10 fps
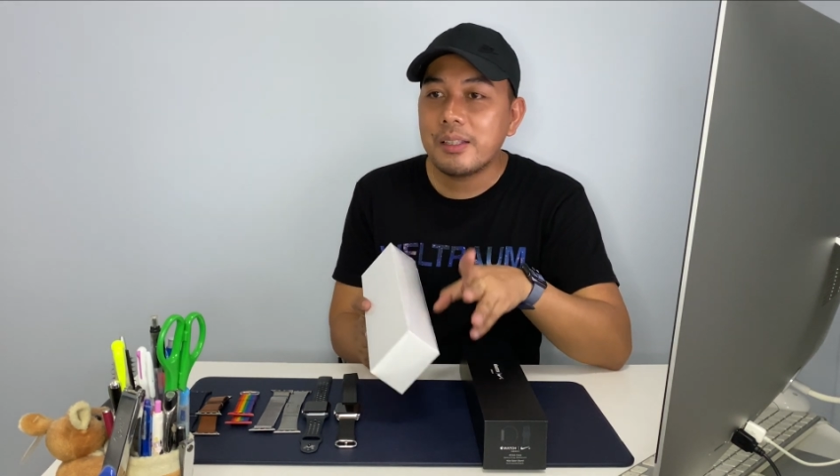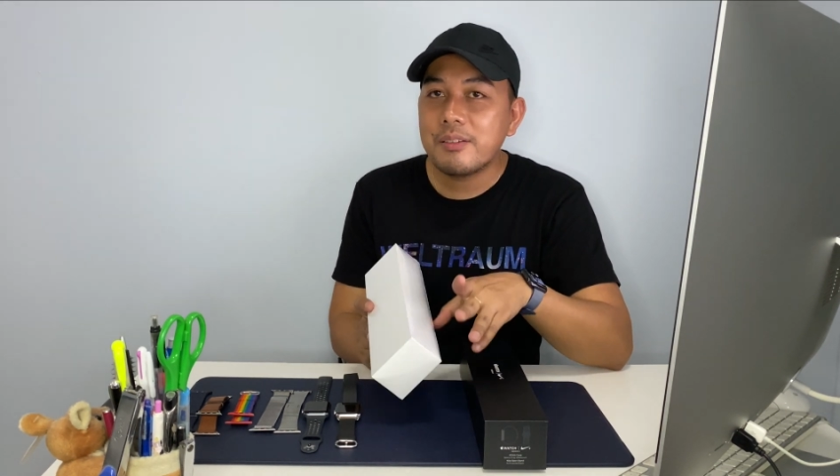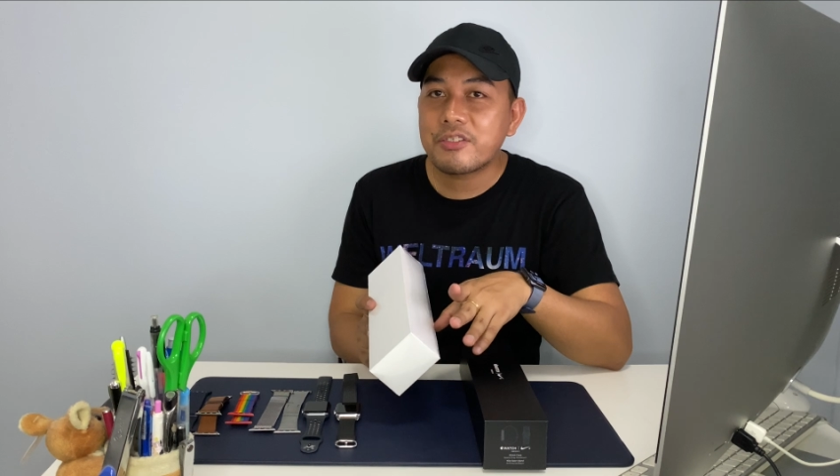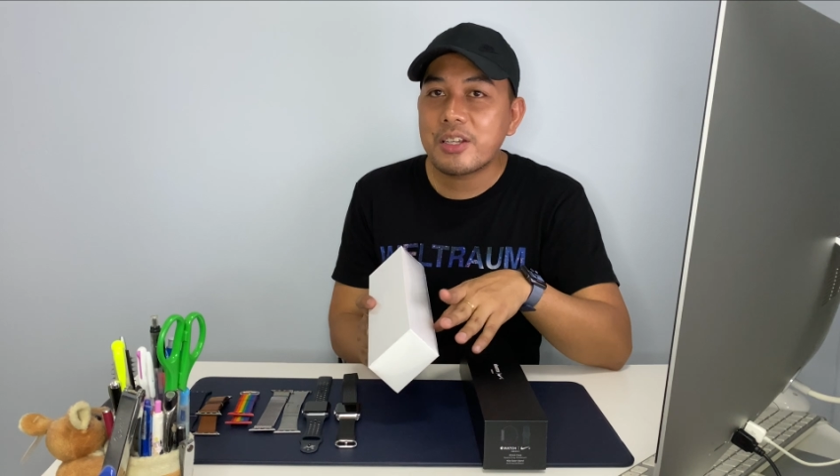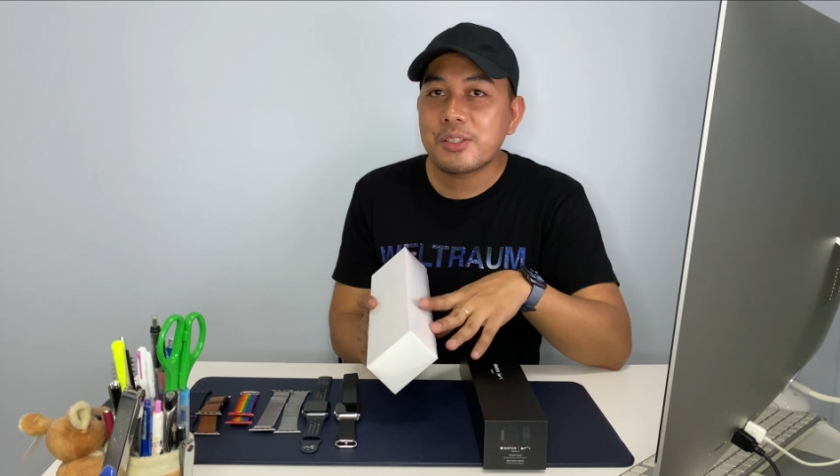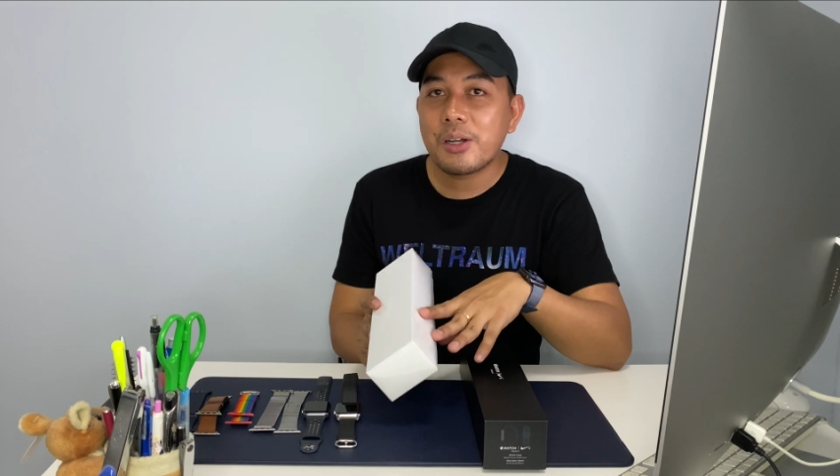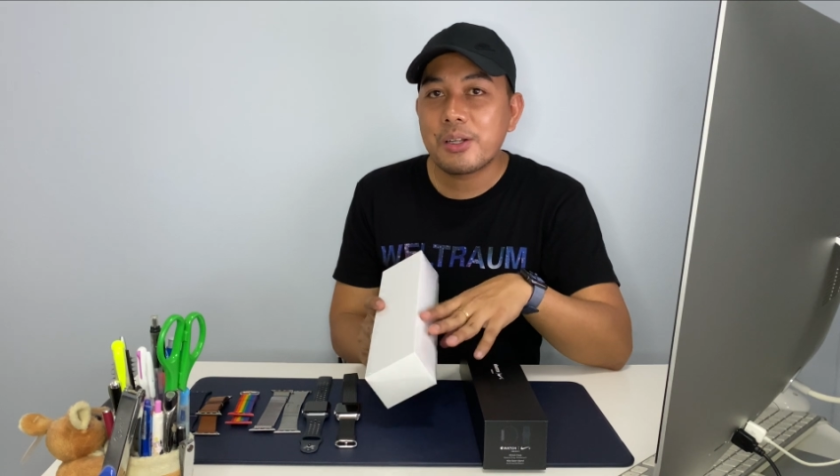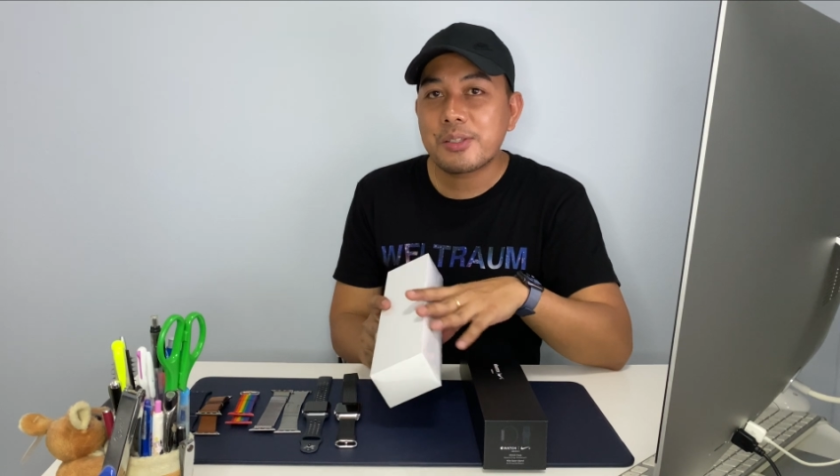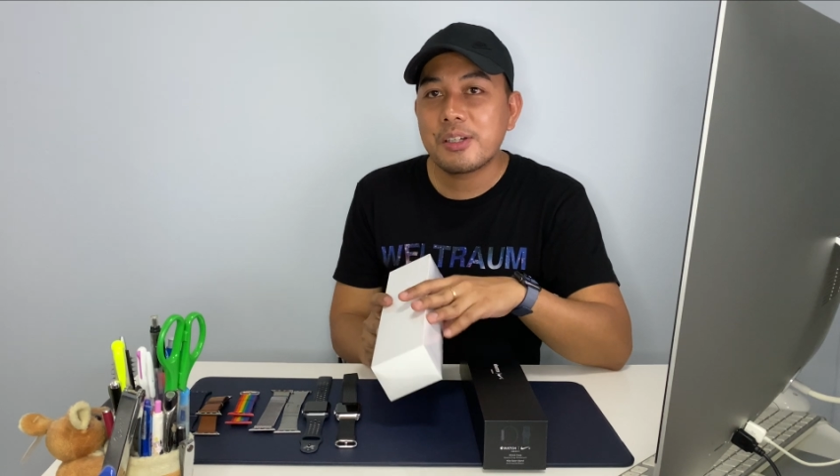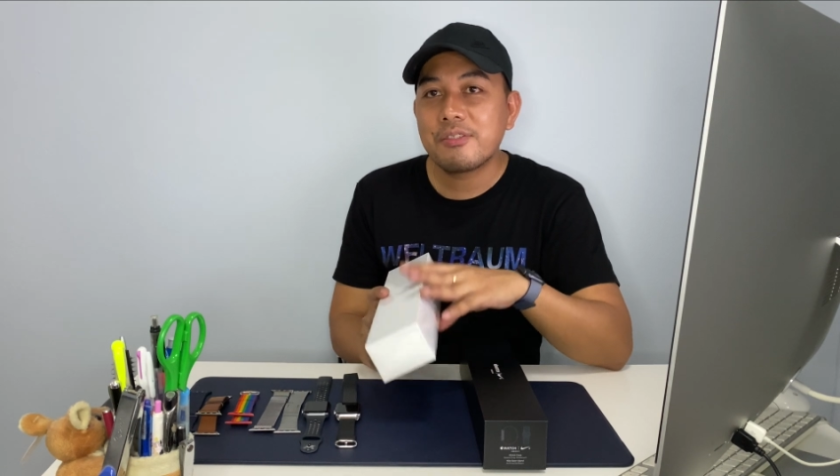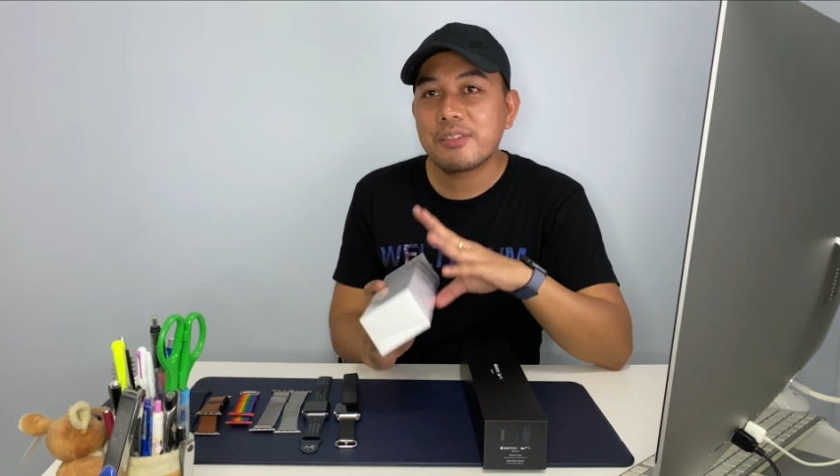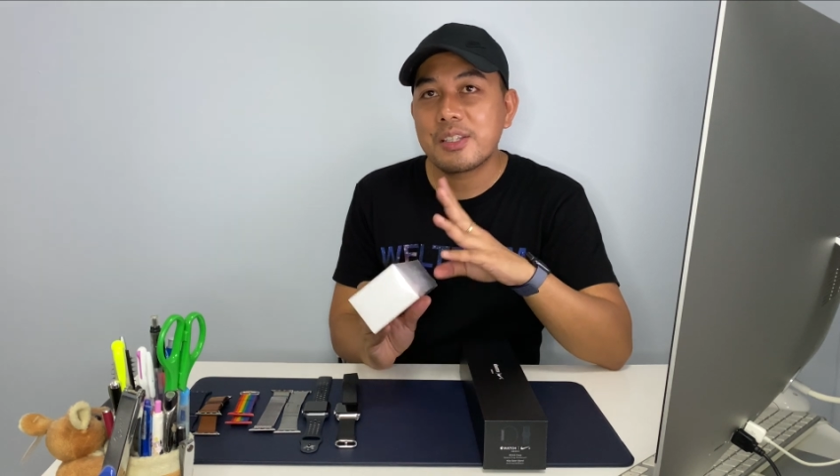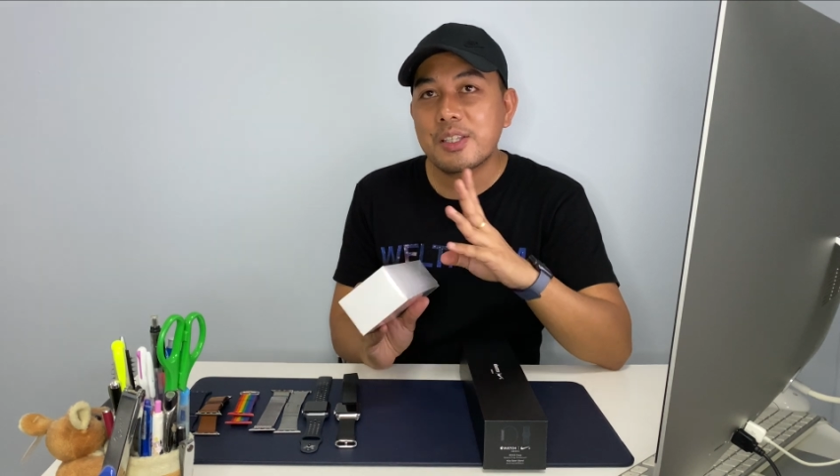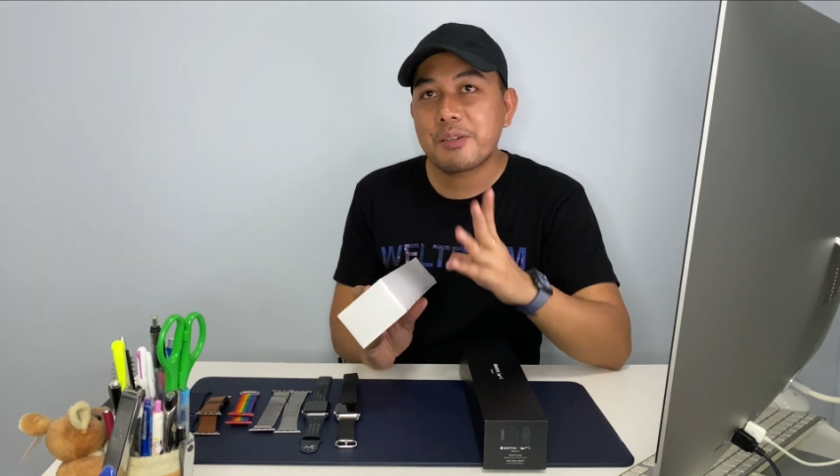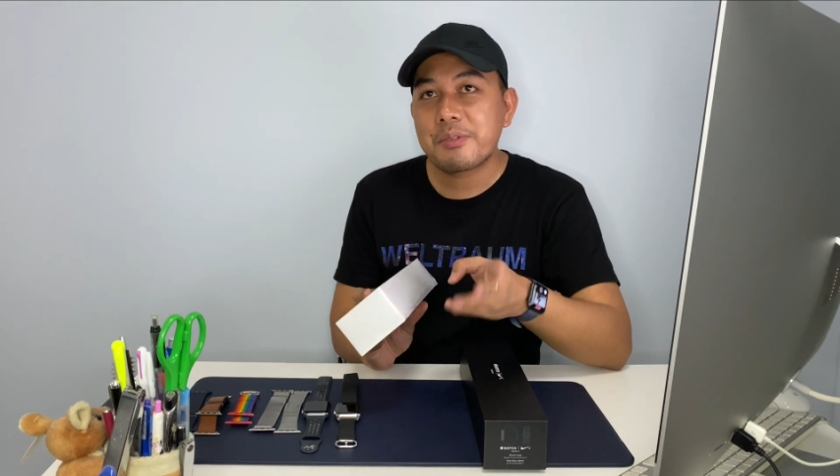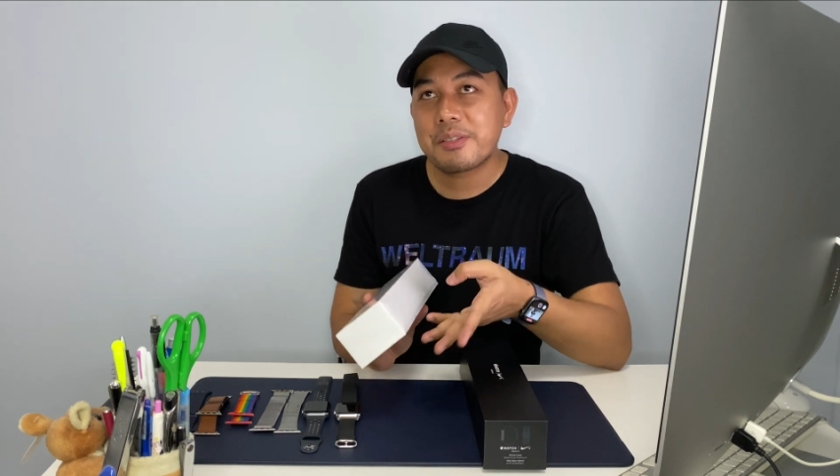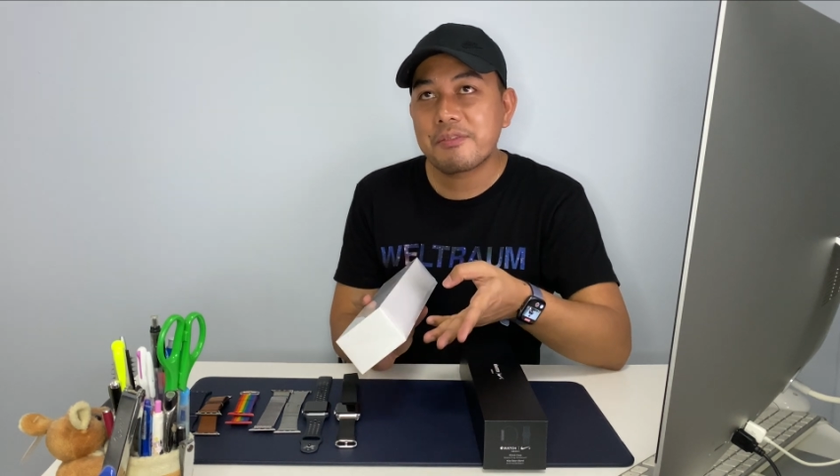difference also of the Series